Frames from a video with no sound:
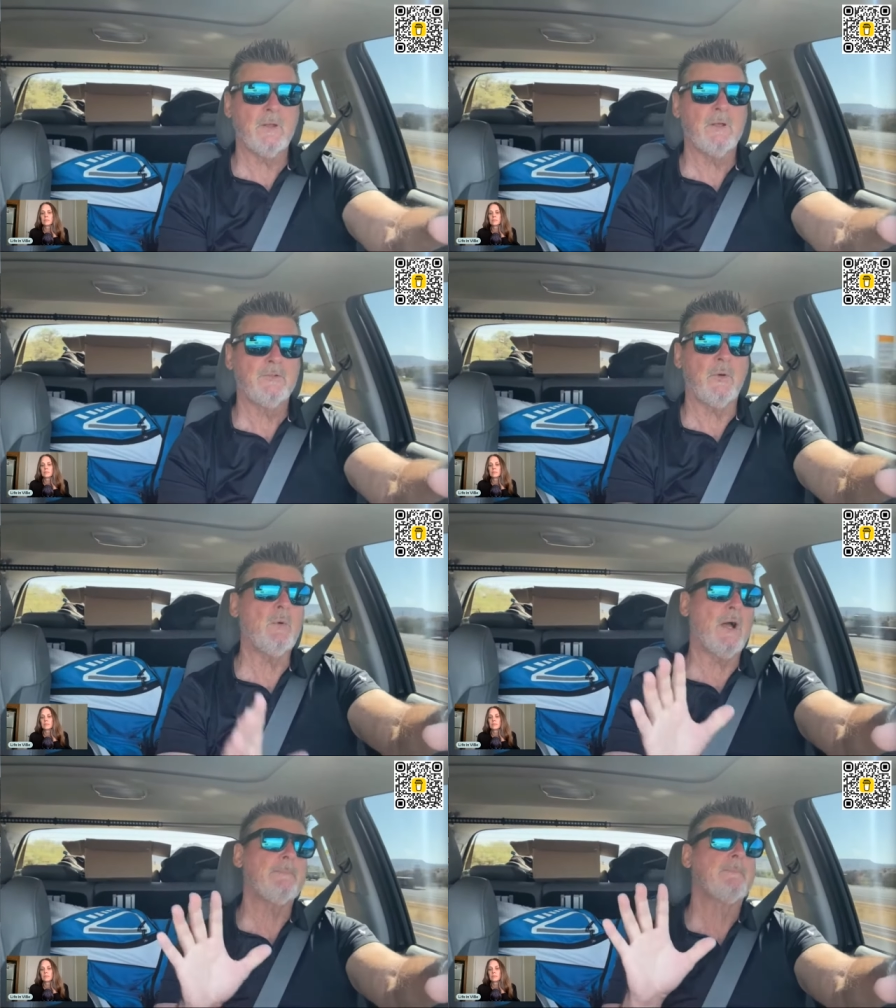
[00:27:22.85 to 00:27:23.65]
So
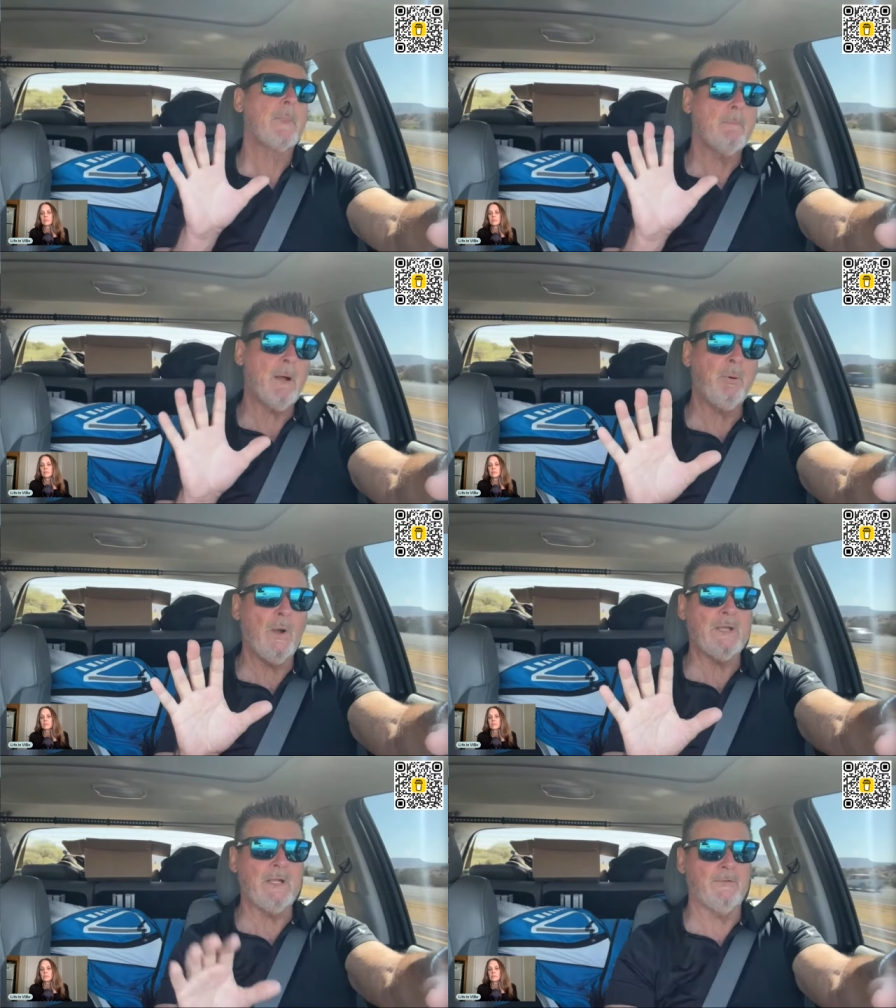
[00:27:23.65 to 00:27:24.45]
anyway, my
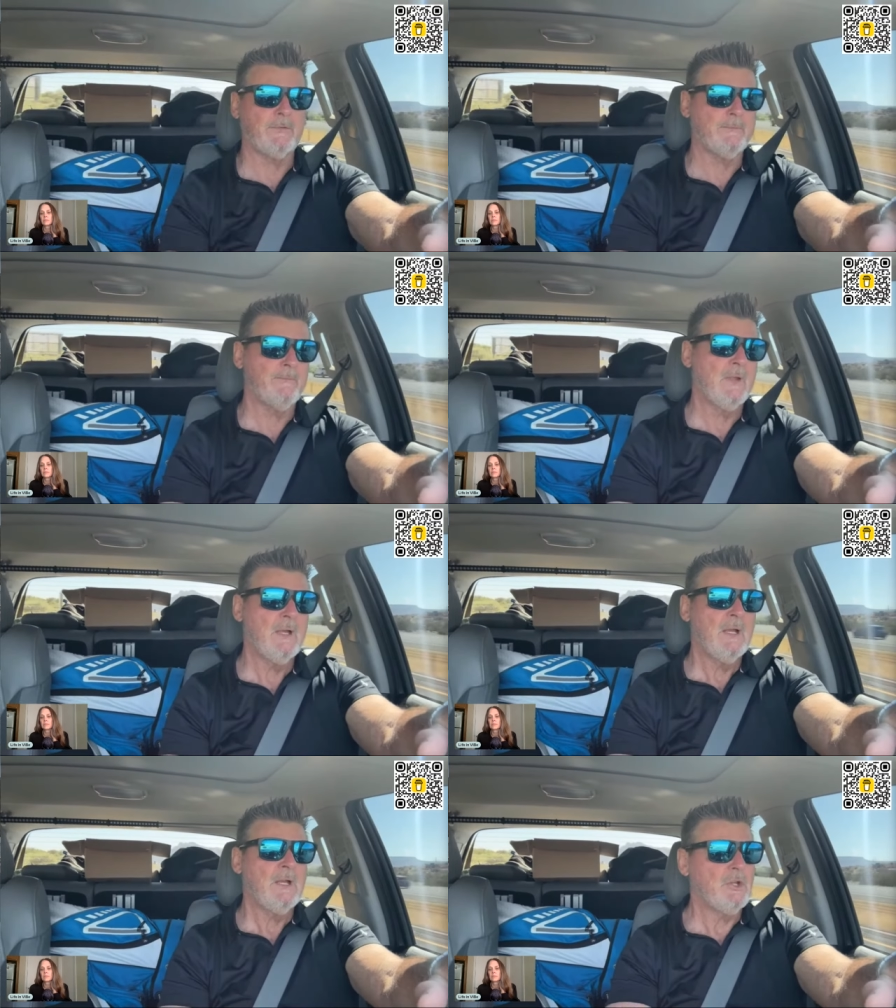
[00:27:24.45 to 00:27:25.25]
point is,
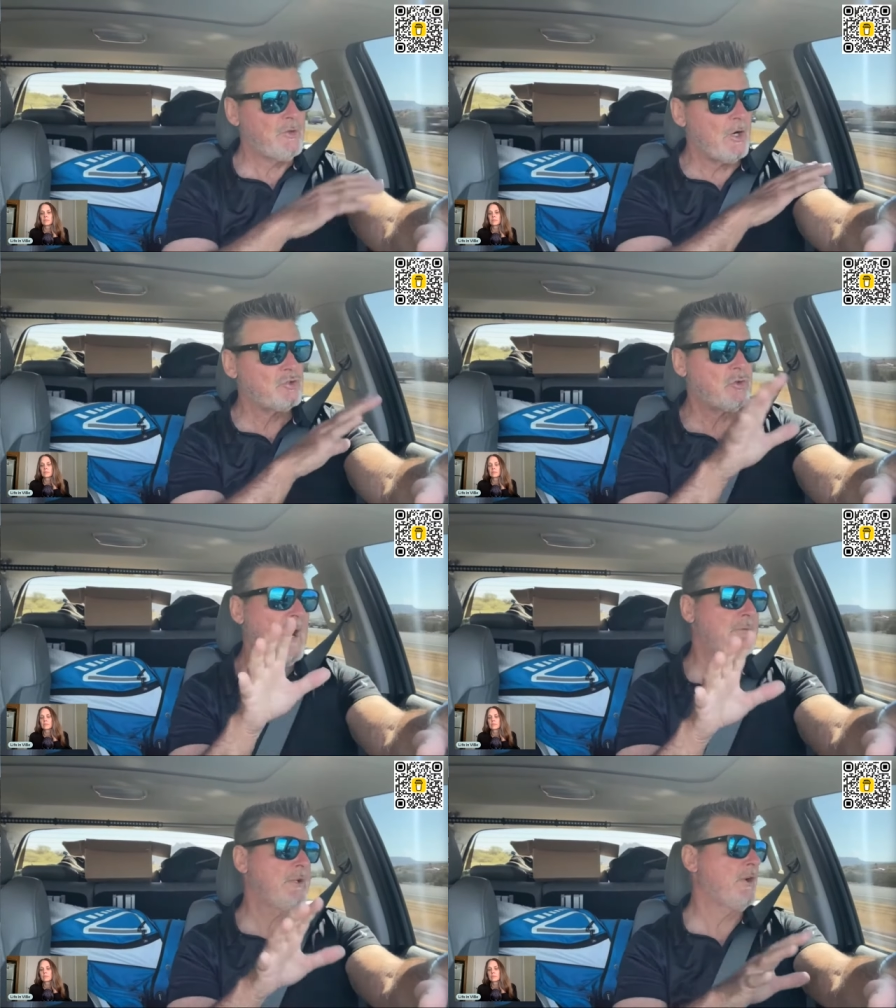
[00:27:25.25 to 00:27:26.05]
you start
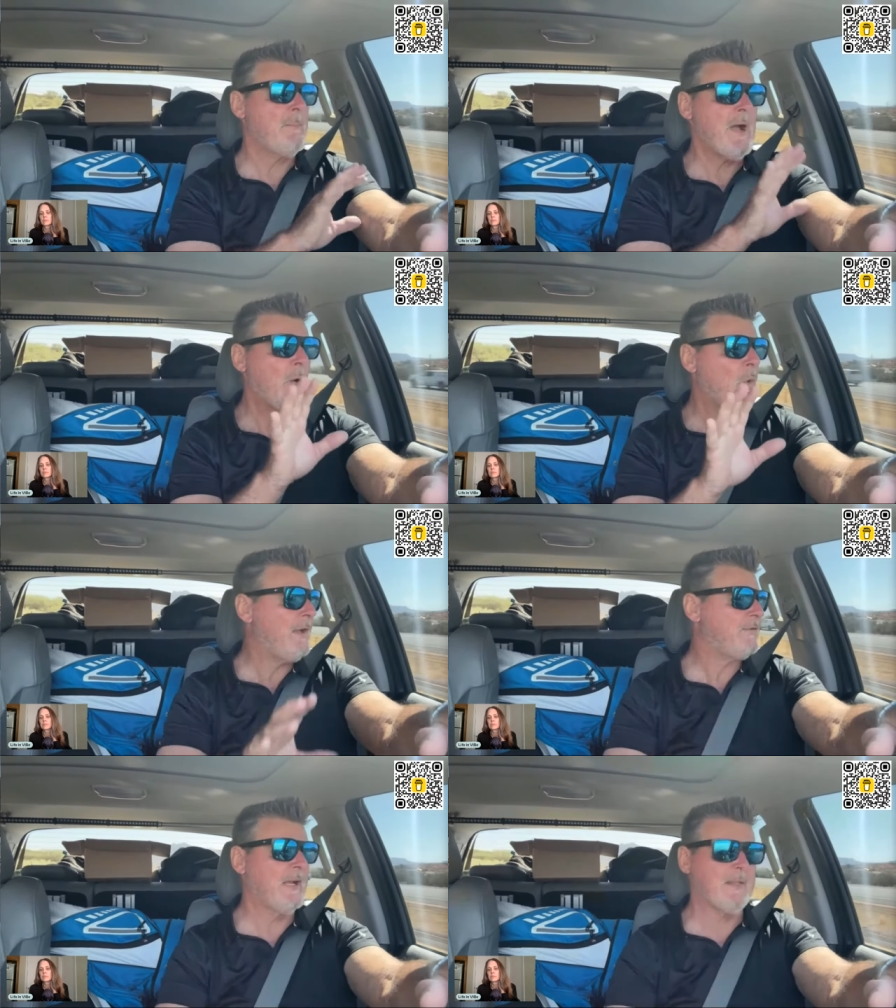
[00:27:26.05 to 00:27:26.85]
traveling, you come out
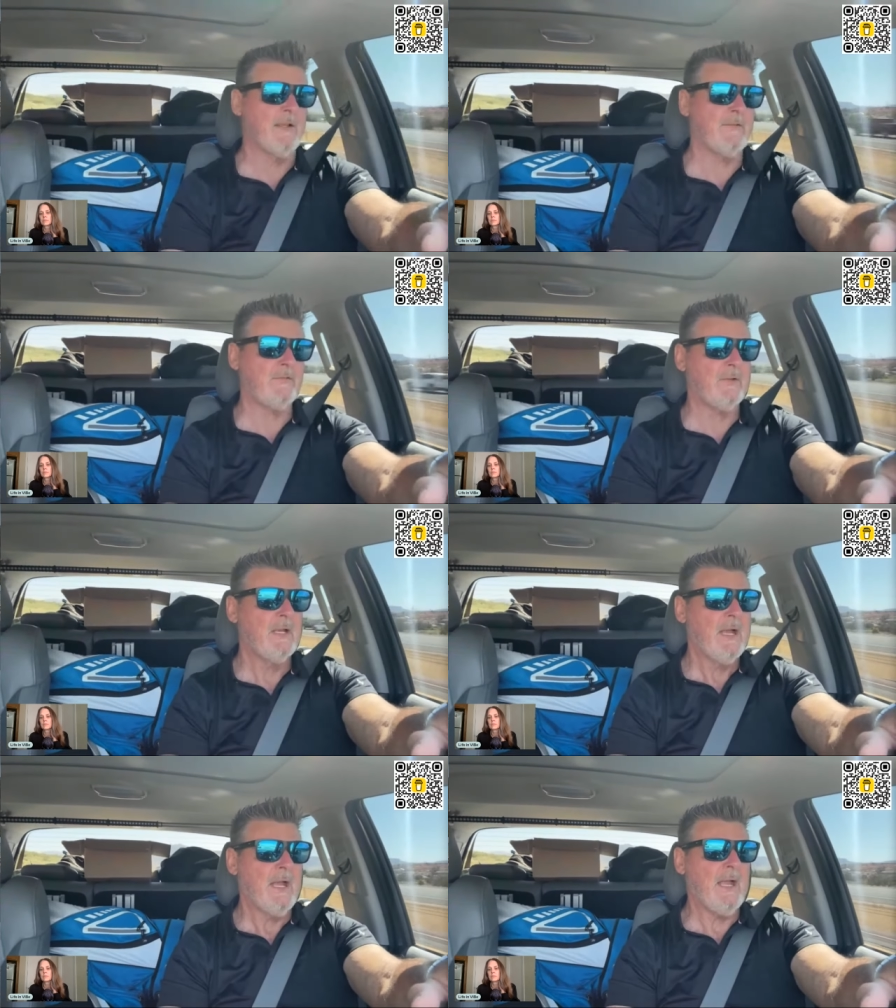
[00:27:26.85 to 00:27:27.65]
west like this,
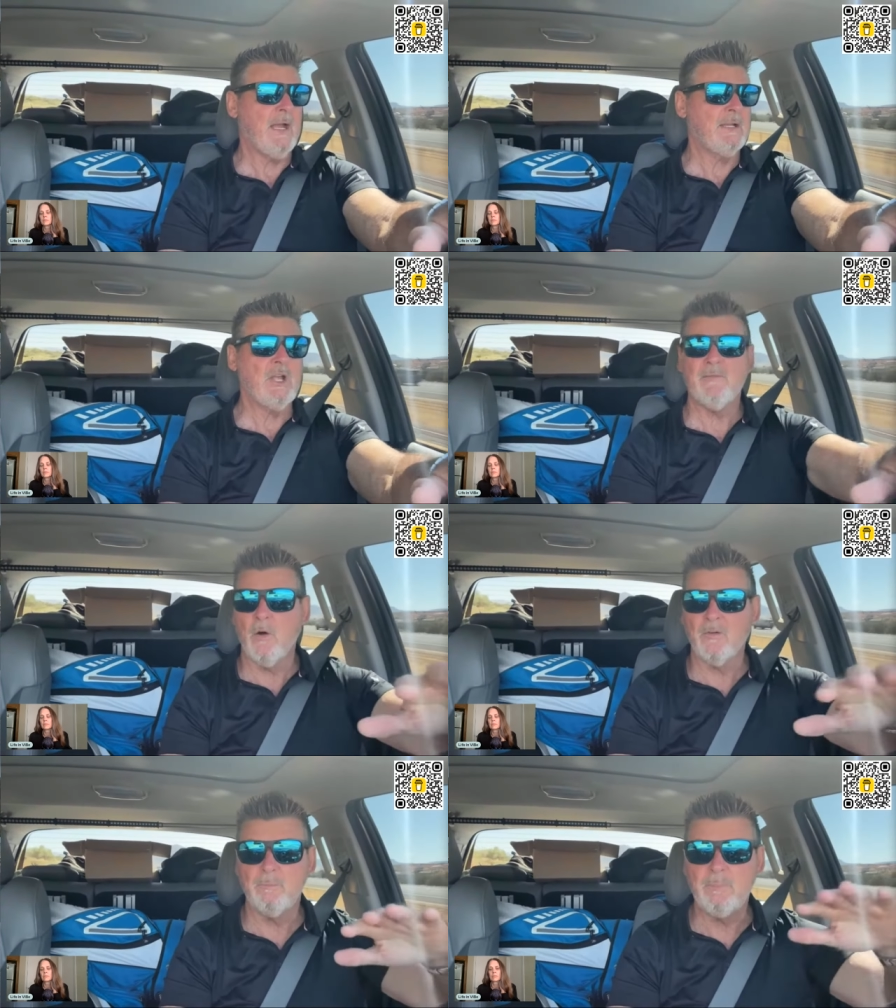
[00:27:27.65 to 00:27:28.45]
and you have
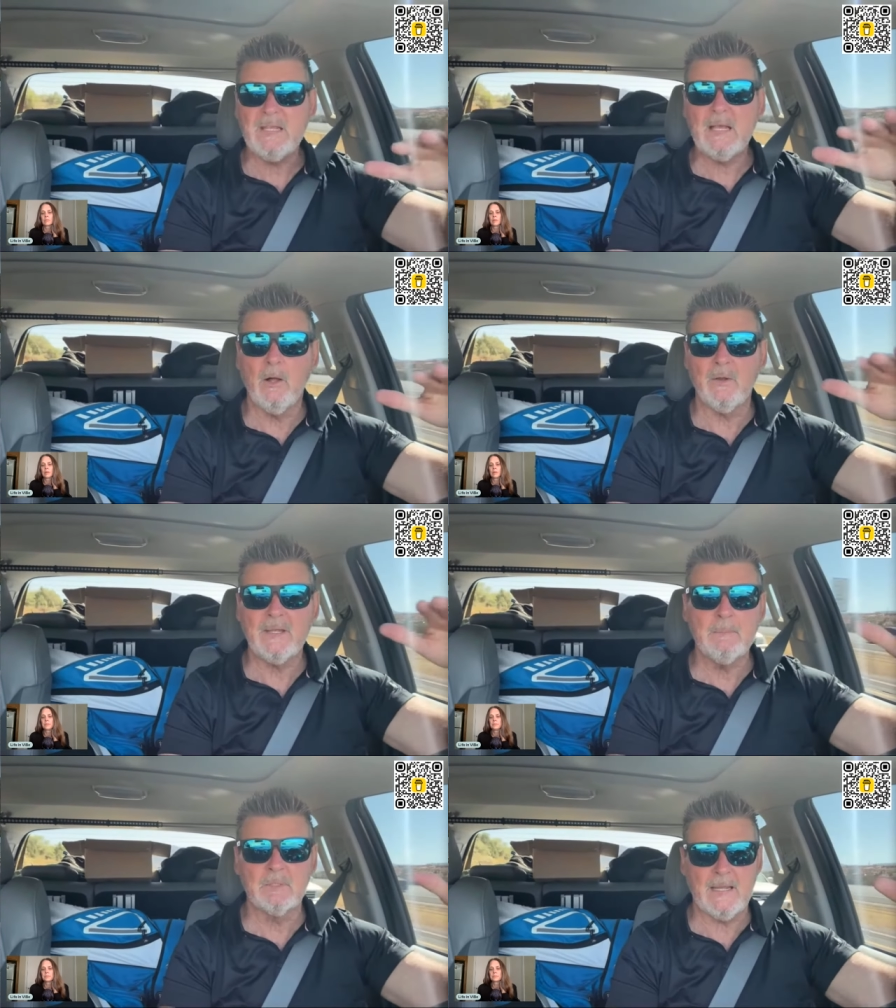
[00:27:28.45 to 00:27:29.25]
all this B L
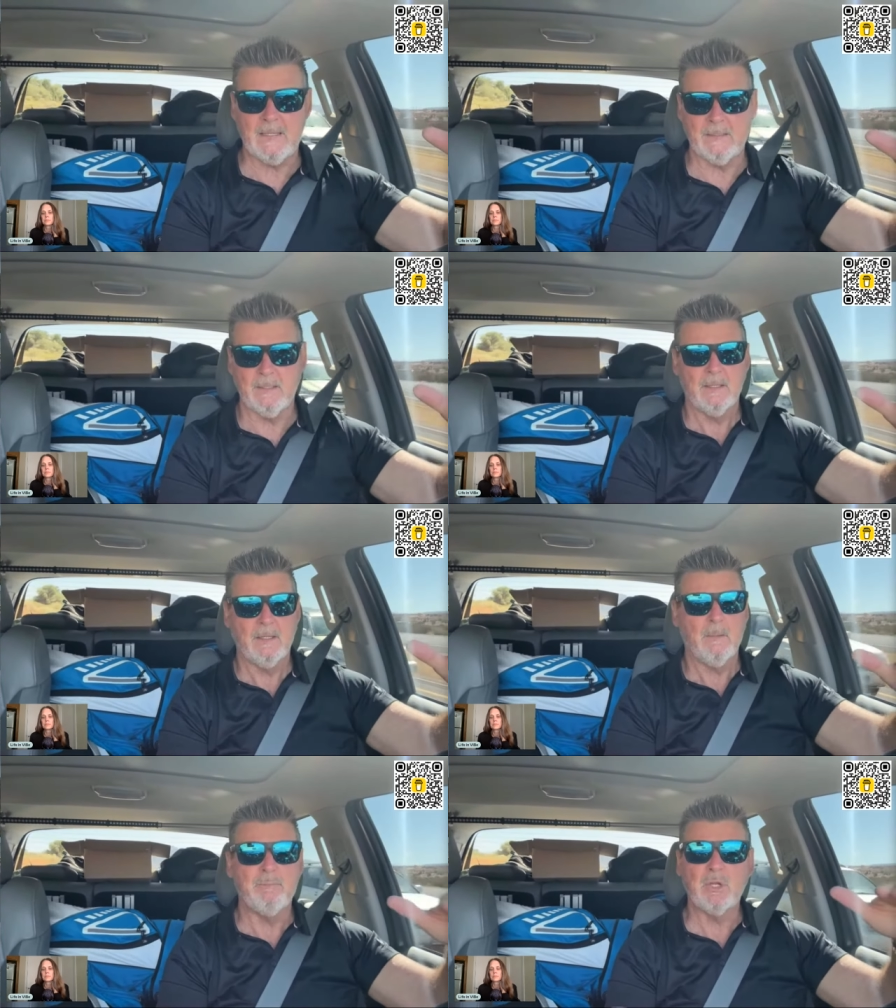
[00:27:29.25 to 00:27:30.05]
M land.
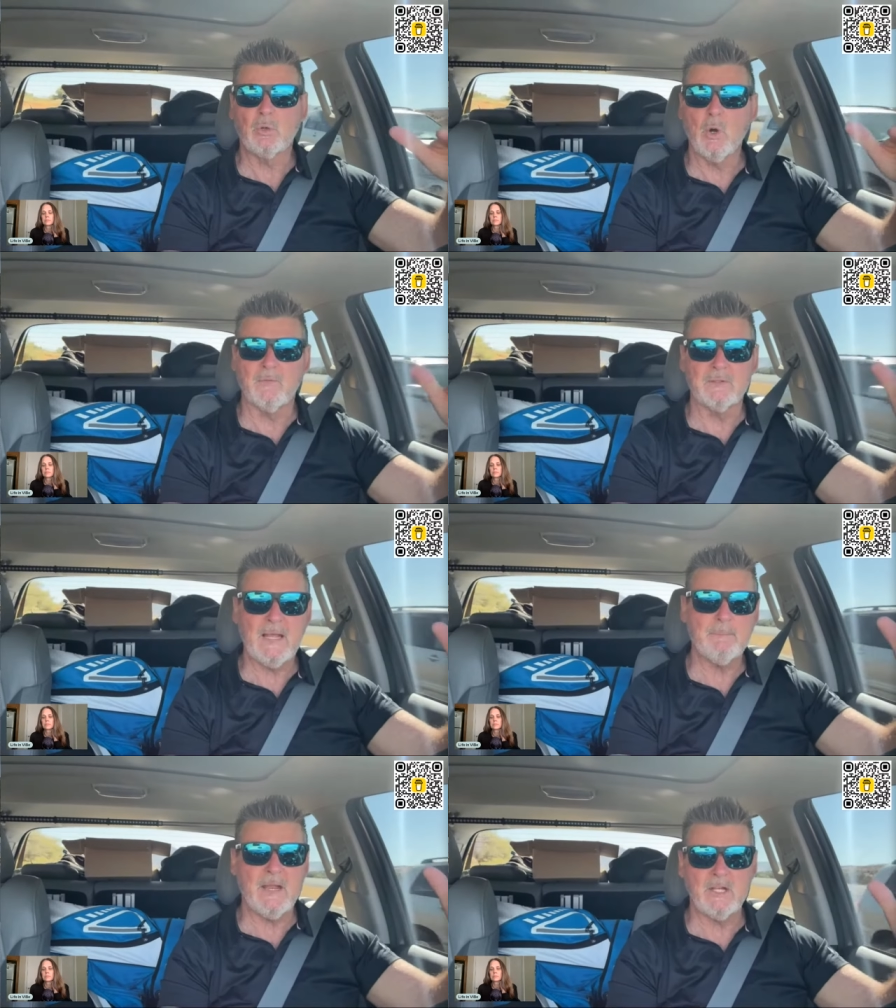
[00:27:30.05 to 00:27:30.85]
Bureau of
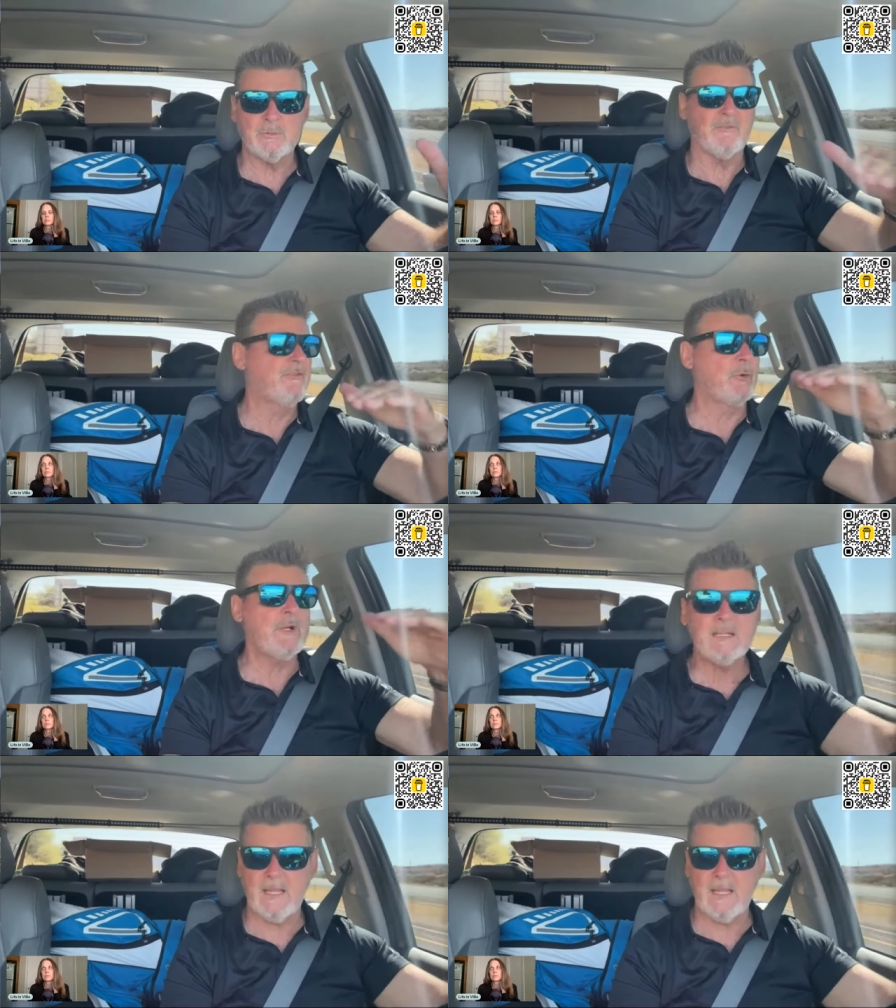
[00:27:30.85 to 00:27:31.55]
Land Management, free mm-hmm.